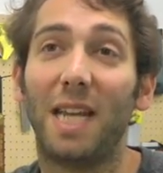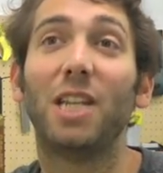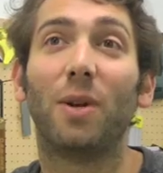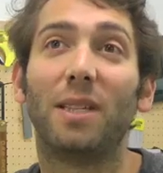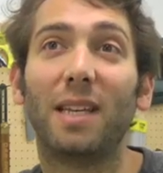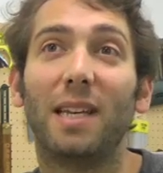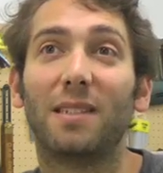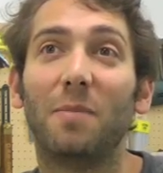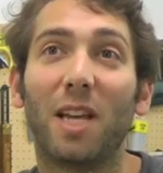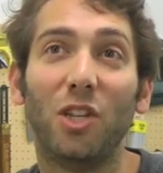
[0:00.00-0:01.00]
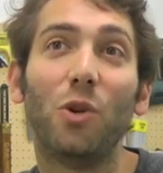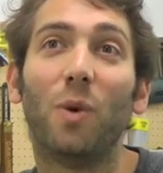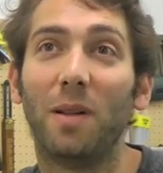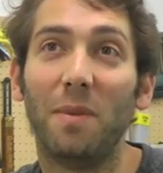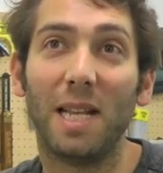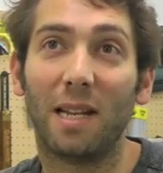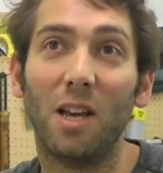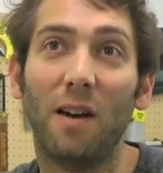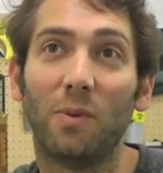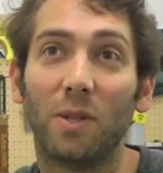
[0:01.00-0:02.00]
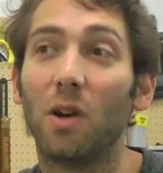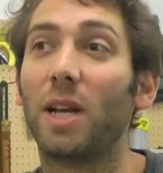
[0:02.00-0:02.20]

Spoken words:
to iterate the kit to make a new one immediately afterwards.